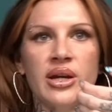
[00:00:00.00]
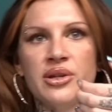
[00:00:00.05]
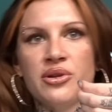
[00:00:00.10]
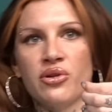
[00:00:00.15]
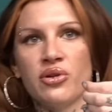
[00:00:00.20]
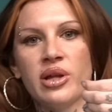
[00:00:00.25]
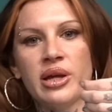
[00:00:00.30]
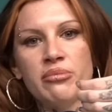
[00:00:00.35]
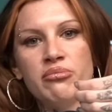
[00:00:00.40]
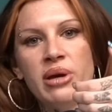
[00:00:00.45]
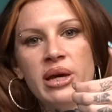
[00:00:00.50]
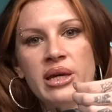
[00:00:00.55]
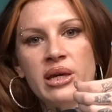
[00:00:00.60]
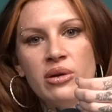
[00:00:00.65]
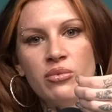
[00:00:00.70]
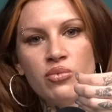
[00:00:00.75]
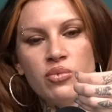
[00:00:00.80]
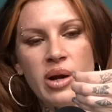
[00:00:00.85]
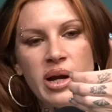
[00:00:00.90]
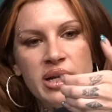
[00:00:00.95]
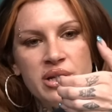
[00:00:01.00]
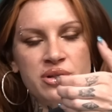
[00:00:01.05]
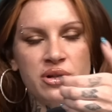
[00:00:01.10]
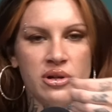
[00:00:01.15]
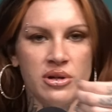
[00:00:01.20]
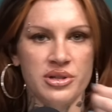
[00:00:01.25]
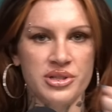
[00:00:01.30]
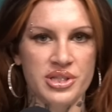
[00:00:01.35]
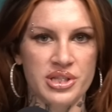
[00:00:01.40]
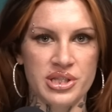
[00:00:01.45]
and you're like making right
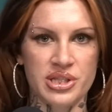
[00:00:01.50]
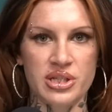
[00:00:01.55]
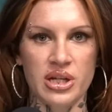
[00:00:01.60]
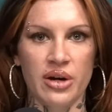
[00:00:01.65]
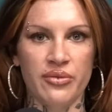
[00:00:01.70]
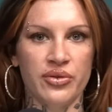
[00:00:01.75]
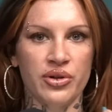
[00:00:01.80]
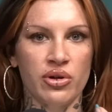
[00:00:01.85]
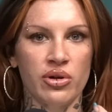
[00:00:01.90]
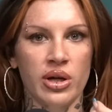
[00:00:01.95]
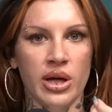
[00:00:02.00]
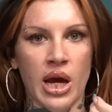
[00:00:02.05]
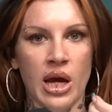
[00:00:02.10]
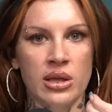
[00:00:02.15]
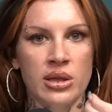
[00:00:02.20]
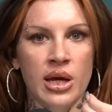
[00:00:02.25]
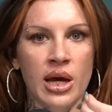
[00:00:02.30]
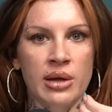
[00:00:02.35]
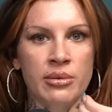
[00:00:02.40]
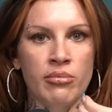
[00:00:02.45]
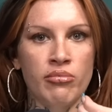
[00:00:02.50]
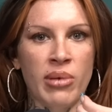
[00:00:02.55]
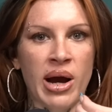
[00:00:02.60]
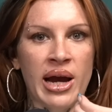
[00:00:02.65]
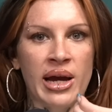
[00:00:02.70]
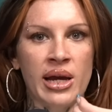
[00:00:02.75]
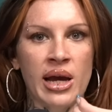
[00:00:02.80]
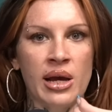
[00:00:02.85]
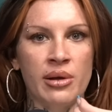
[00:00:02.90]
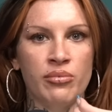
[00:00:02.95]
turns and stuff, and you're like, and then my
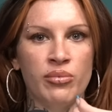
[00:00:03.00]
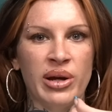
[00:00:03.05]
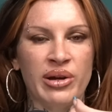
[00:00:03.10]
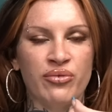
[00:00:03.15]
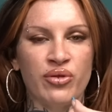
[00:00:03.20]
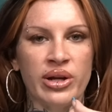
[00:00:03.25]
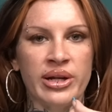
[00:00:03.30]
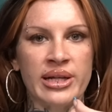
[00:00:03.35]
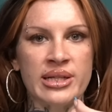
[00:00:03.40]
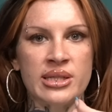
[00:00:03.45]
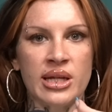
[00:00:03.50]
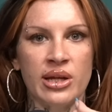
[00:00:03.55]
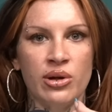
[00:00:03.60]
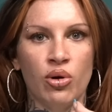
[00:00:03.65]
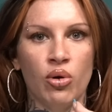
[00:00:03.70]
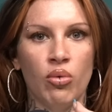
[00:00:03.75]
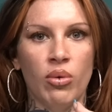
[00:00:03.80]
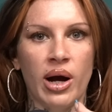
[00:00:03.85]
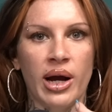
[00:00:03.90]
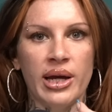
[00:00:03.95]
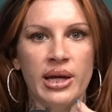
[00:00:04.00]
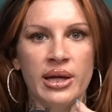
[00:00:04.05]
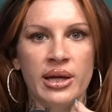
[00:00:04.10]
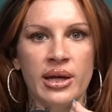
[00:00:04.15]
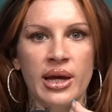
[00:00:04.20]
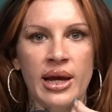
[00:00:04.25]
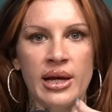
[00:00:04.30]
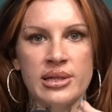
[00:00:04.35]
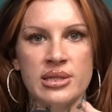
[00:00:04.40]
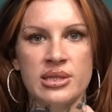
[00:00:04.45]
and my friend is in Hawaii
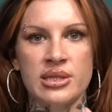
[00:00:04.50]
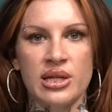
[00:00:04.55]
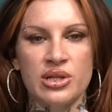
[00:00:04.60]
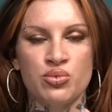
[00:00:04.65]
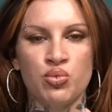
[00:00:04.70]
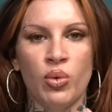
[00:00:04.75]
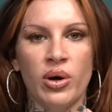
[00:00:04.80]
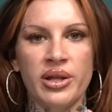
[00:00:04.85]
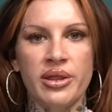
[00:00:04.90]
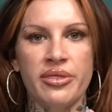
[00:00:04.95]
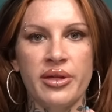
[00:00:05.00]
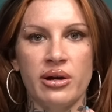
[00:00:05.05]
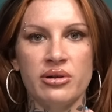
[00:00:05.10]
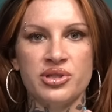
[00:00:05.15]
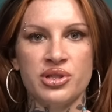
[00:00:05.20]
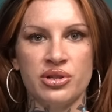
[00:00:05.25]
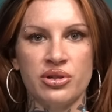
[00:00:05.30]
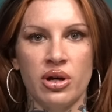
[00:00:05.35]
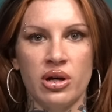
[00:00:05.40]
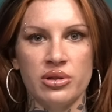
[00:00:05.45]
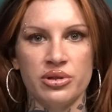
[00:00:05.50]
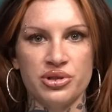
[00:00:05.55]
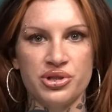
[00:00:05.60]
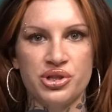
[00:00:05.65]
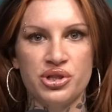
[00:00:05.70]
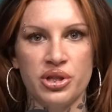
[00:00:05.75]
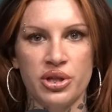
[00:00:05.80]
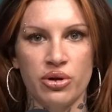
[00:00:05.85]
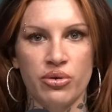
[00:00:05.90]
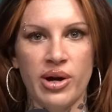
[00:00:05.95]
and says one thousand dollars
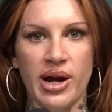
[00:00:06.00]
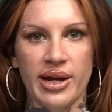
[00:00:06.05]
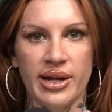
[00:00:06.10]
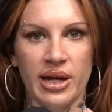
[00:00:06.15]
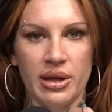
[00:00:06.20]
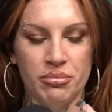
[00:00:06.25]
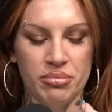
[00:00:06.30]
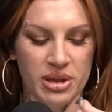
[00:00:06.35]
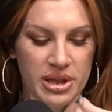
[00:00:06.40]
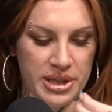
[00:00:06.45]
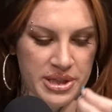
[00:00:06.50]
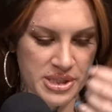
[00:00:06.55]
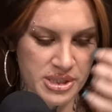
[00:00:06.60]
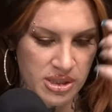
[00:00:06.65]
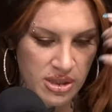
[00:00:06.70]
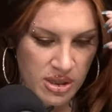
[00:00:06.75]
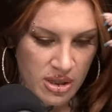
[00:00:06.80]
to the crackhead, please.